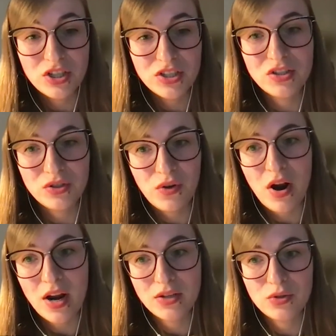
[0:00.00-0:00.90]
Just
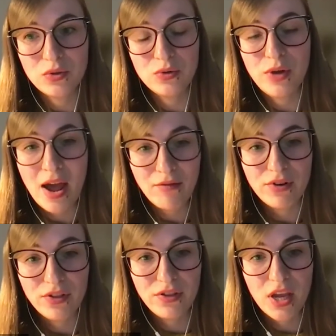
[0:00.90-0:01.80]
try to do
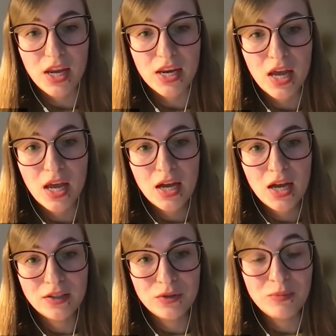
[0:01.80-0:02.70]
everything
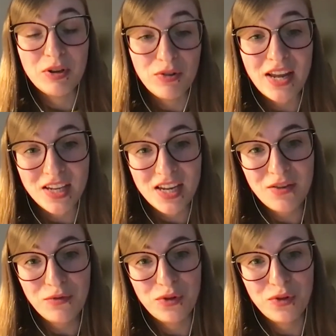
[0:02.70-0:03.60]
to be ready
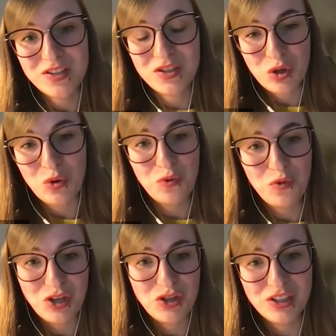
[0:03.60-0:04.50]
for these new
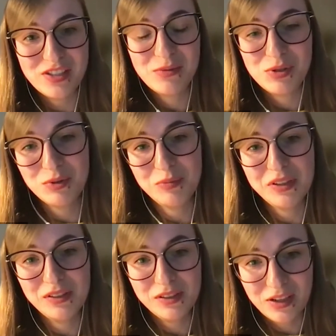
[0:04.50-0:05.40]
features, which will
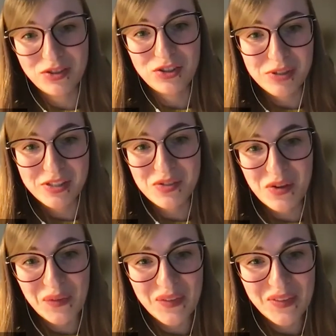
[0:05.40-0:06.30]
be launched quite soon.